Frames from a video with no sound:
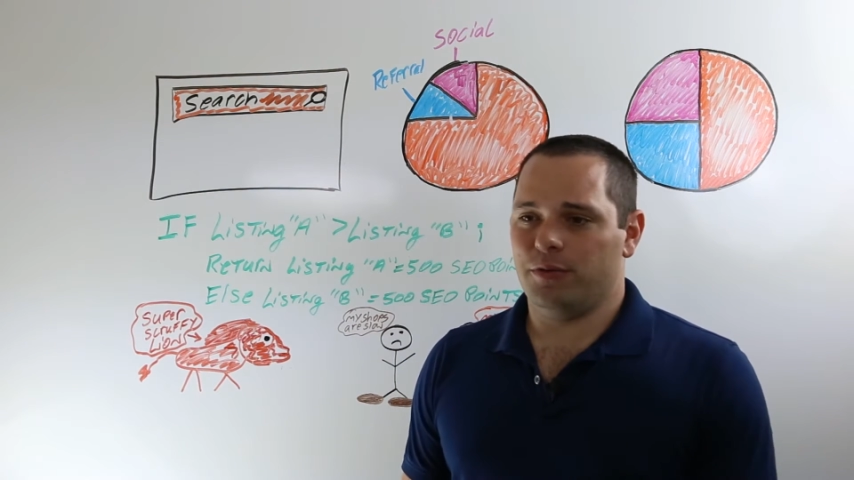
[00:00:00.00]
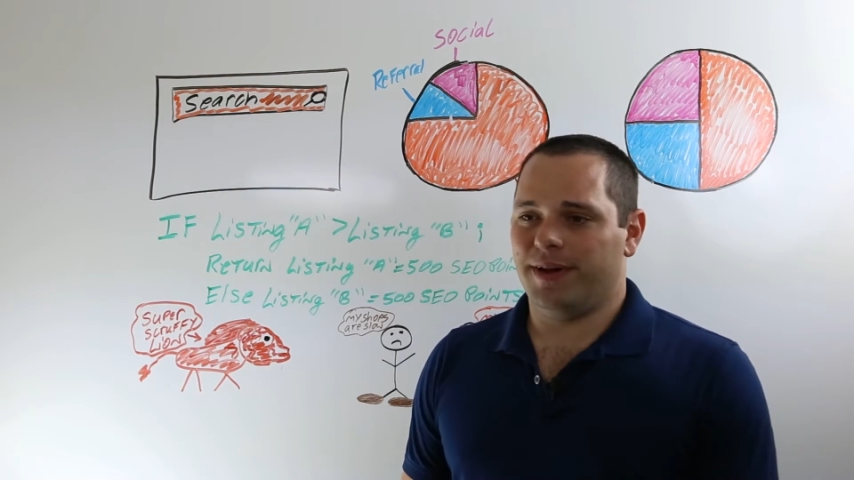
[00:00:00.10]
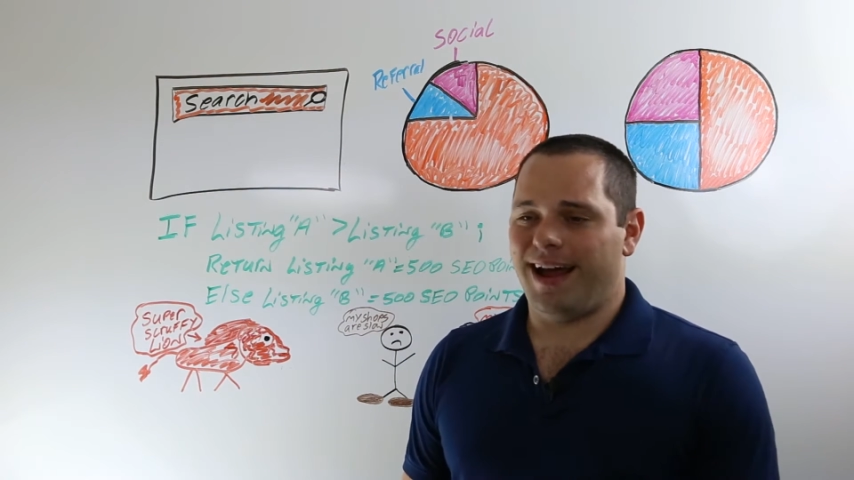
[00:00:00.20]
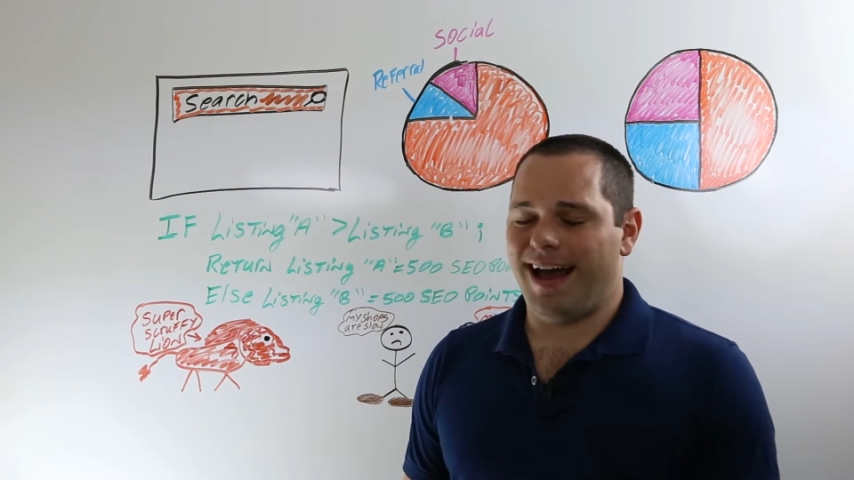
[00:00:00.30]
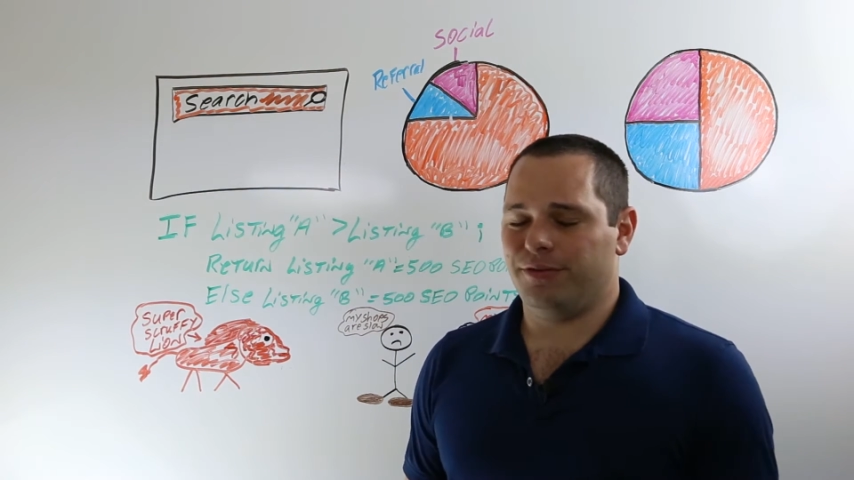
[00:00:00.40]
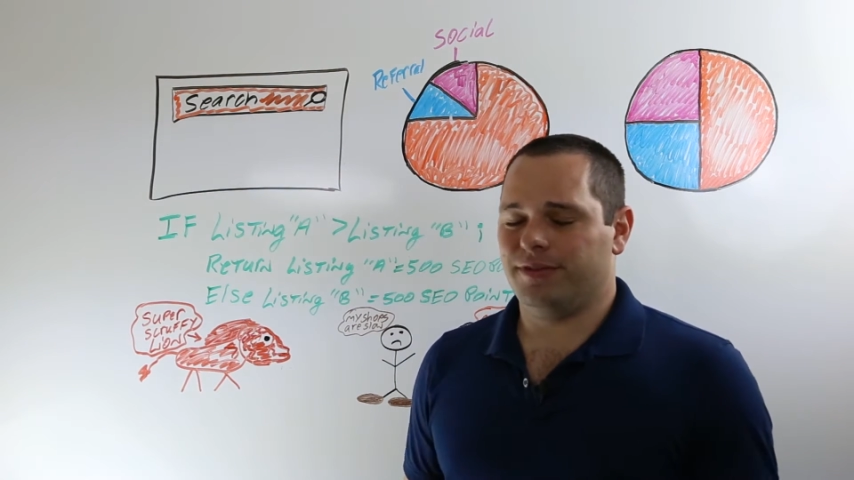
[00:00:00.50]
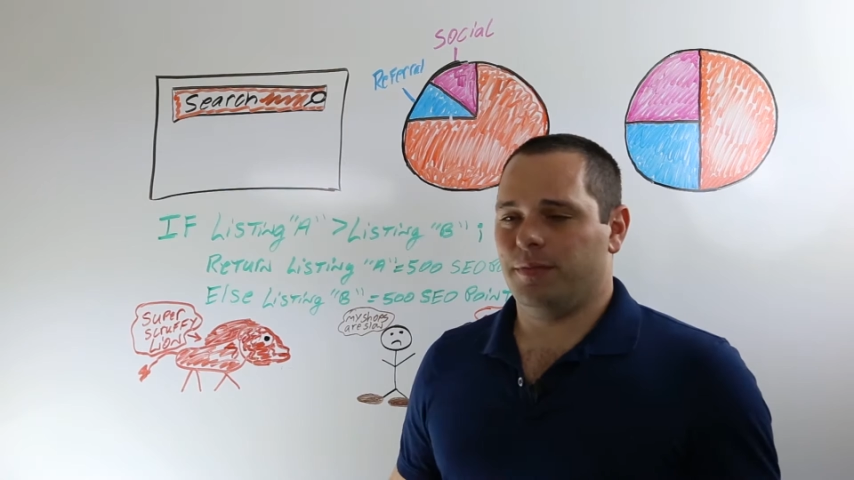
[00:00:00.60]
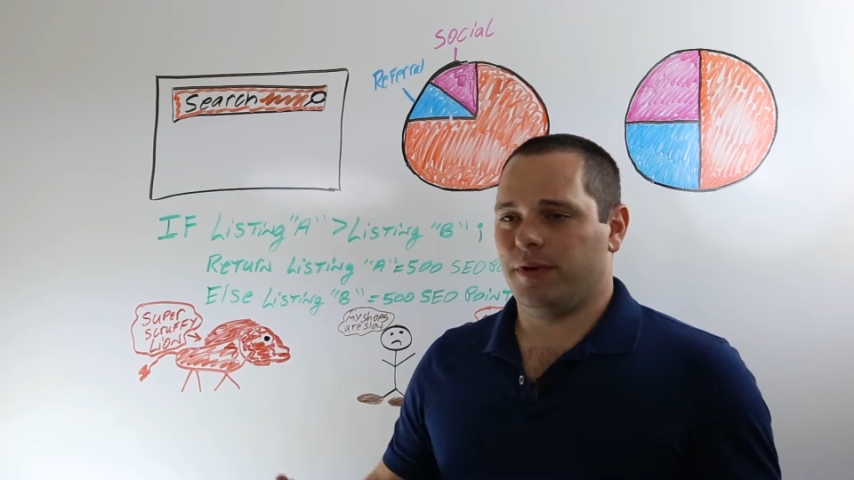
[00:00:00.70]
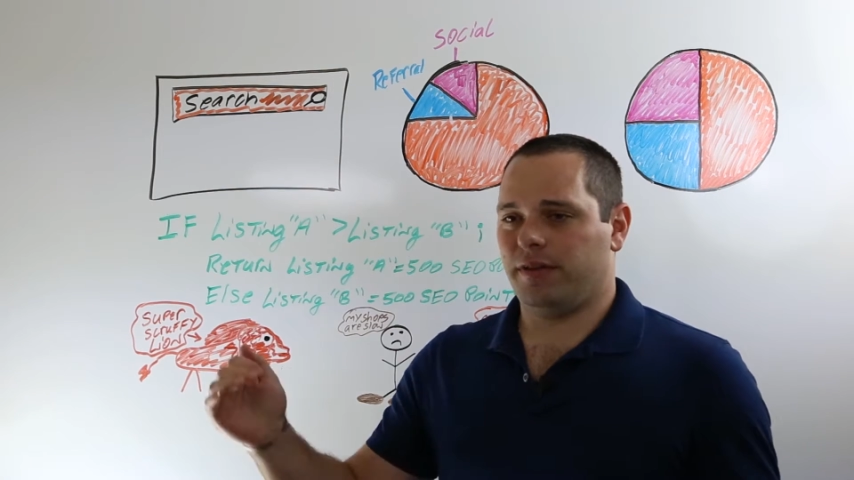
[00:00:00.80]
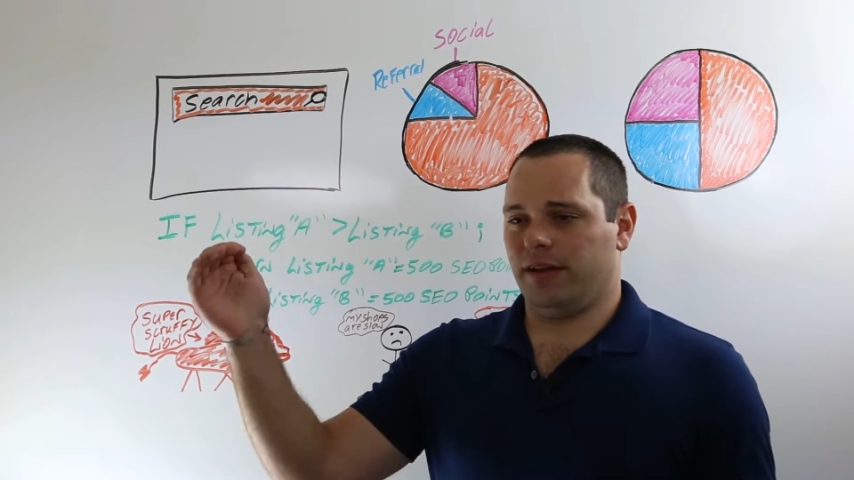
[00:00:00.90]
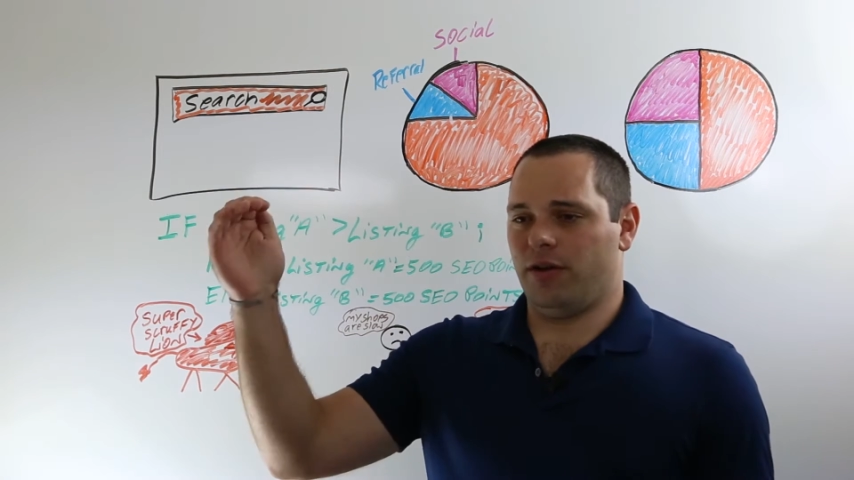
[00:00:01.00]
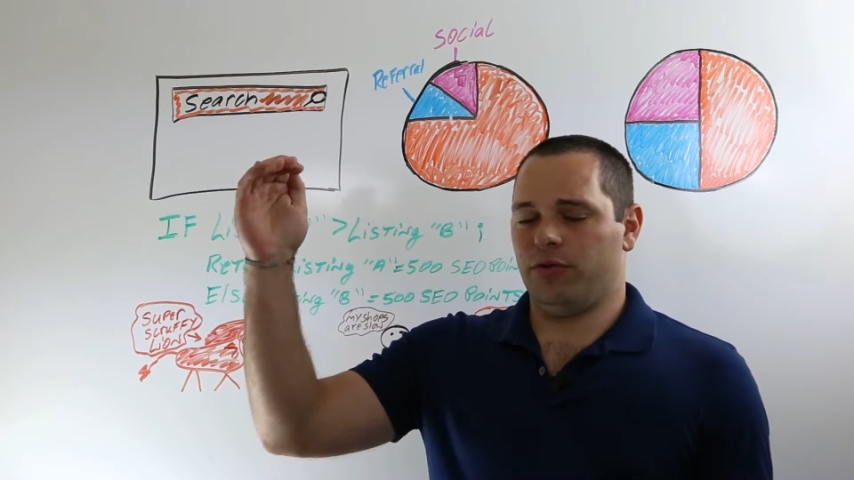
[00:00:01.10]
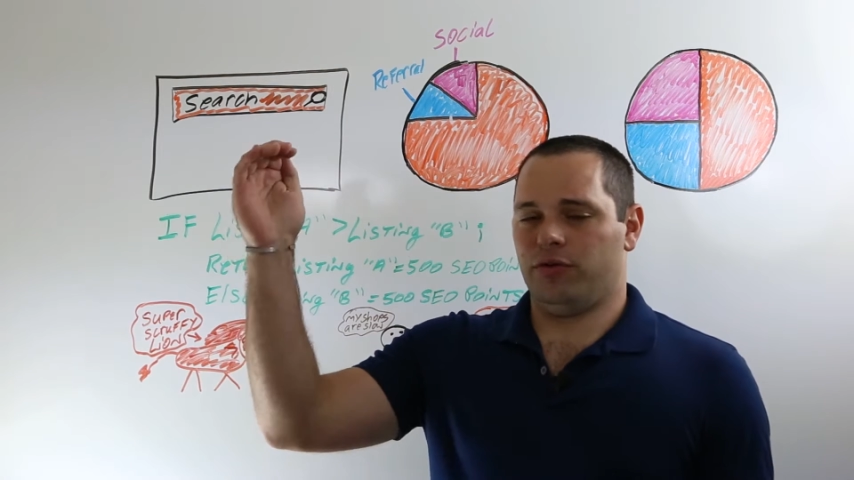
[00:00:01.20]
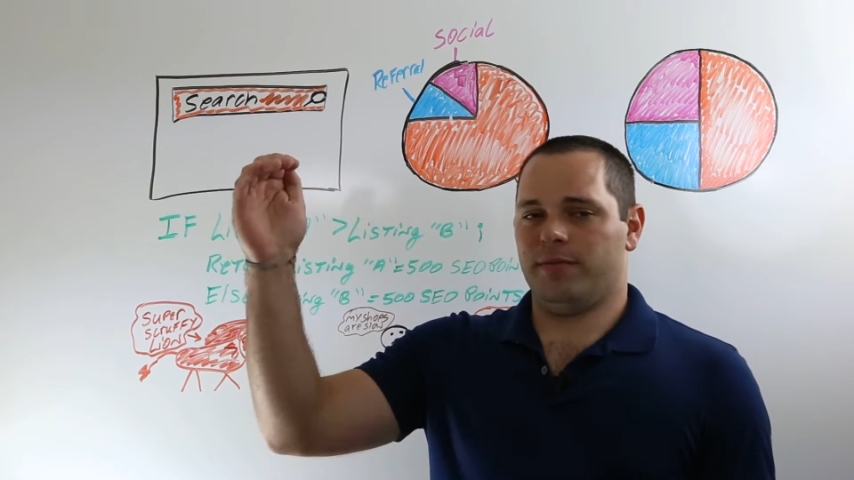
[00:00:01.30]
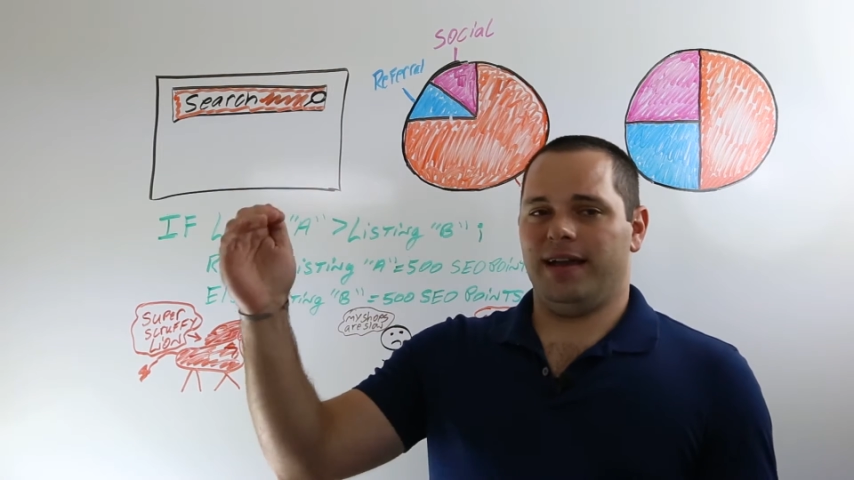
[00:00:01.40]
but I don't typically go
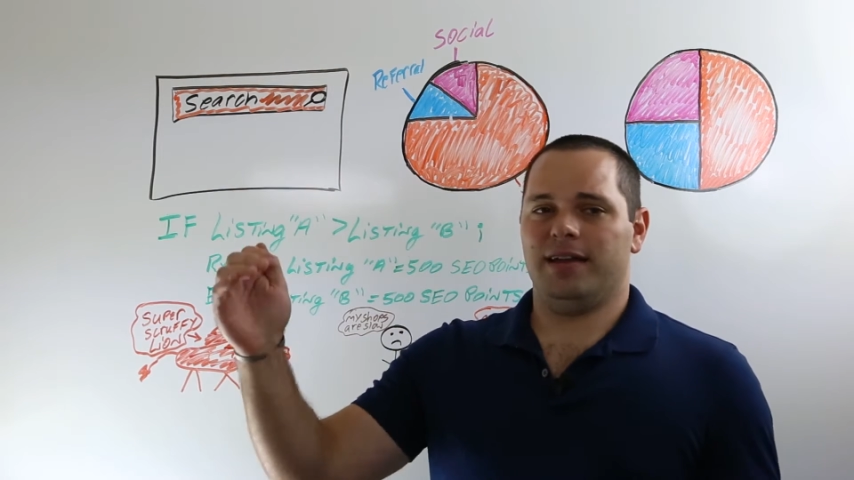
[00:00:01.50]
through my